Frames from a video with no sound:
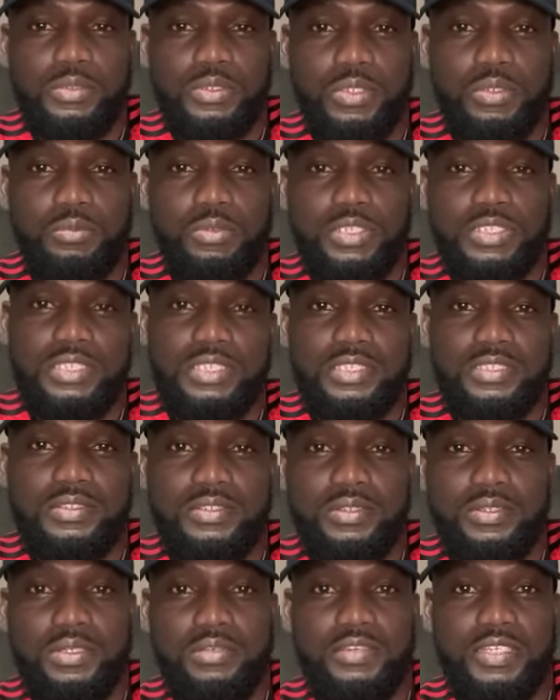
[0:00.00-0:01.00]
So much things
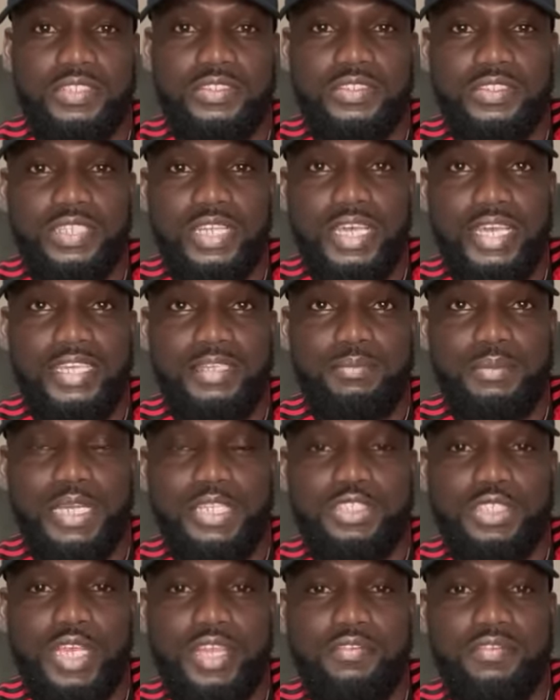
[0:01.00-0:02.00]
to cover tonight. I
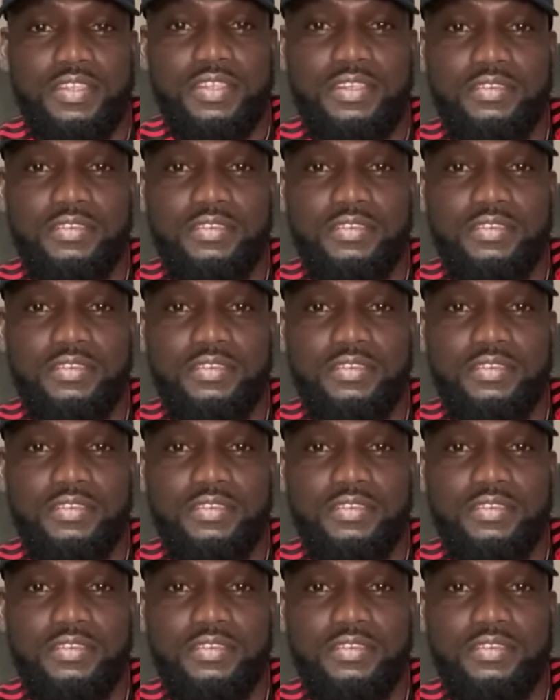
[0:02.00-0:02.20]
try to